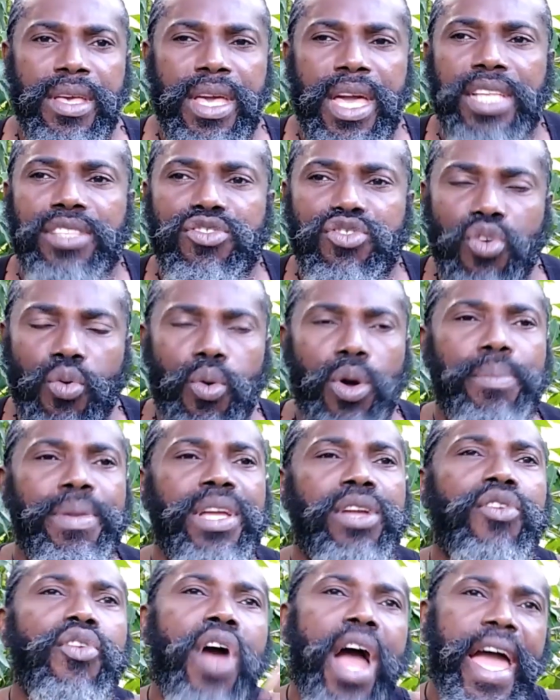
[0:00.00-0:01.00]
And you will
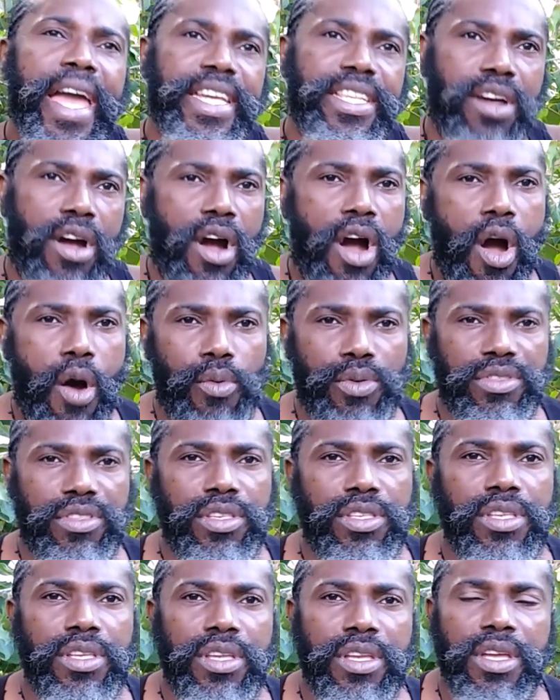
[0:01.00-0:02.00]
be crying
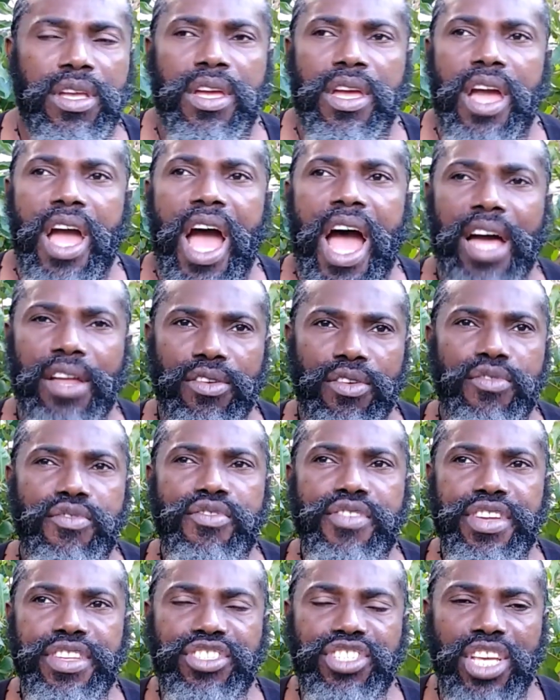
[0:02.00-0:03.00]
out and
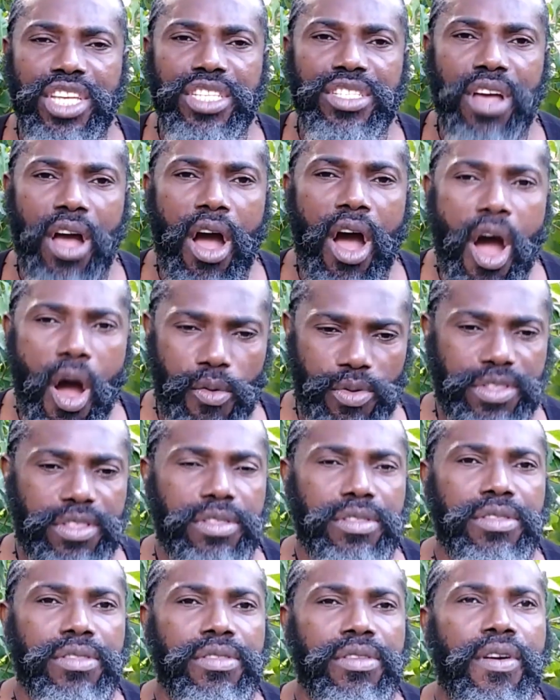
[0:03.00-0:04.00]
reaching out
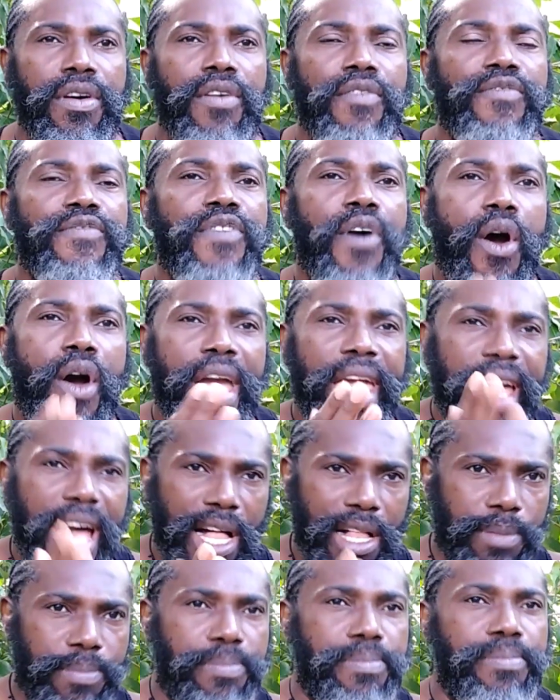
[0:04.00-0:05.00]
for
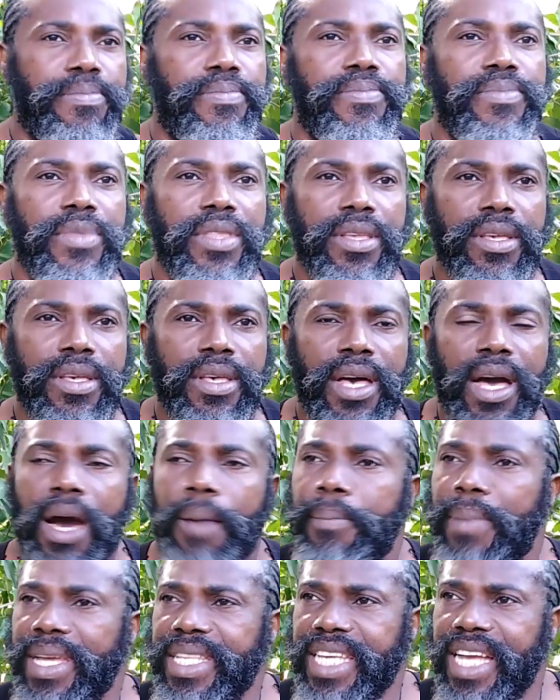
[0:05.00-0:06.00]
help.
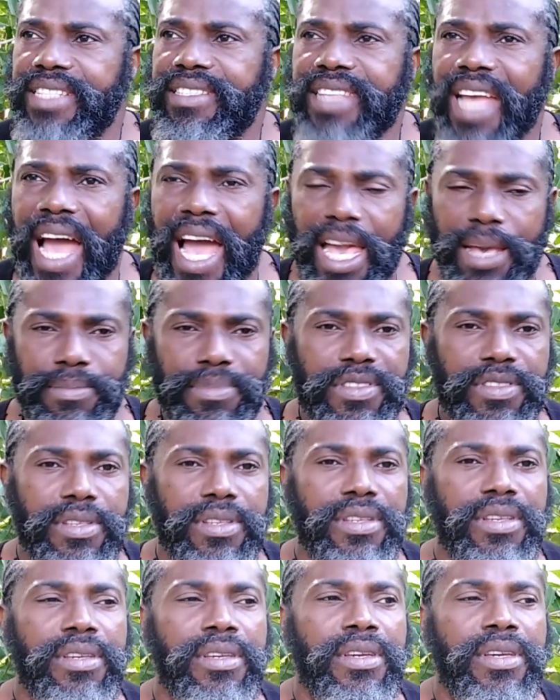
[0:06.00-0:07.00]
And many a times,
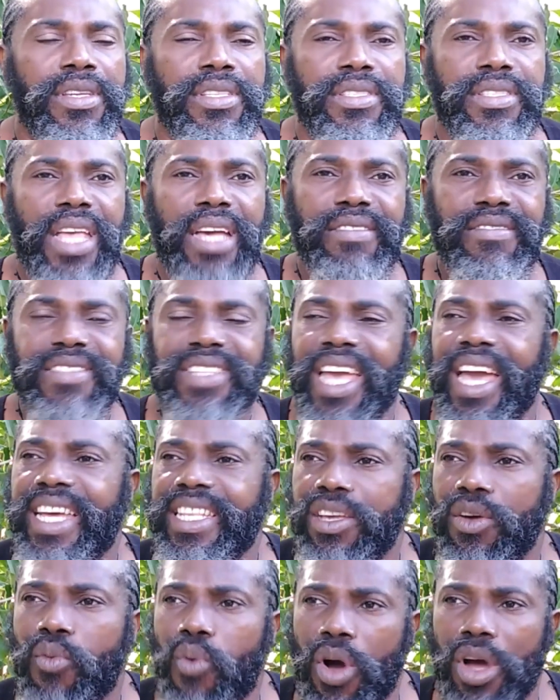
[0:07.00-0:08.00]
there isn't
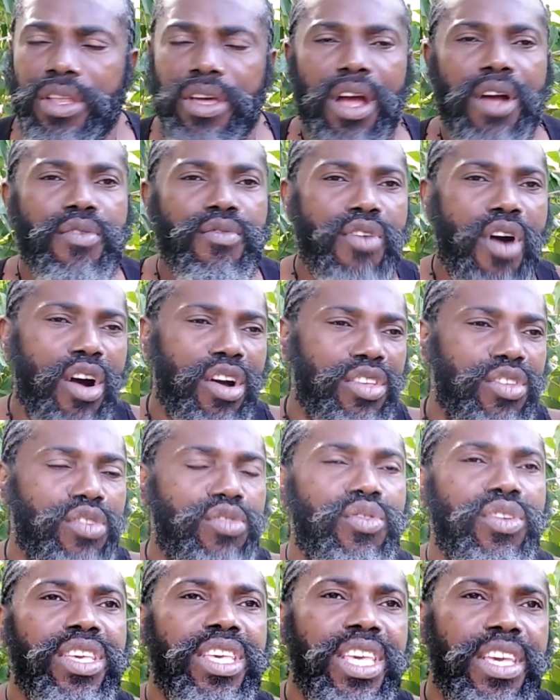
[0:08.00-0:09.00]
anyone around you
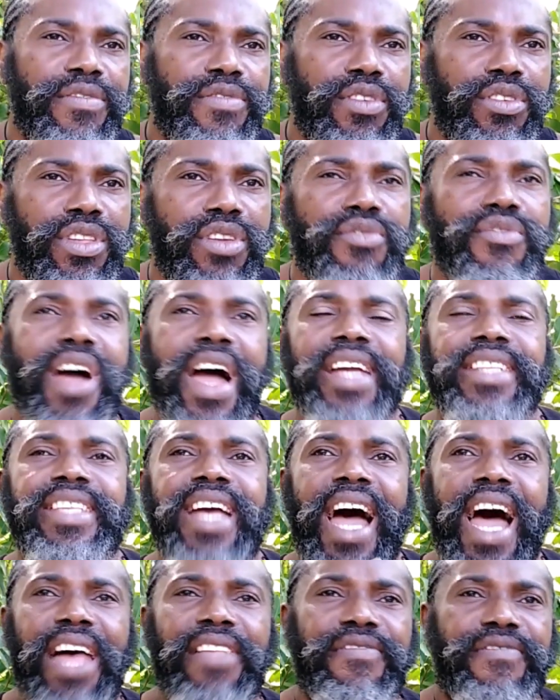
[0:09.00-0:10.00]
to give you the right
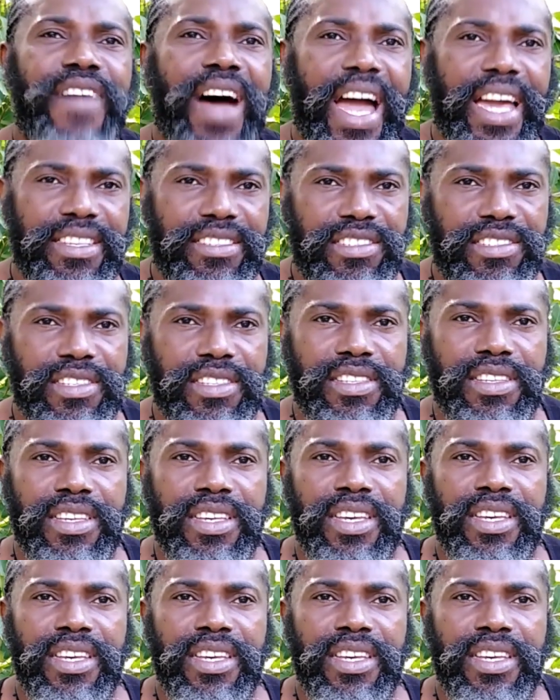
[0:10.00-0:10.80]
advice.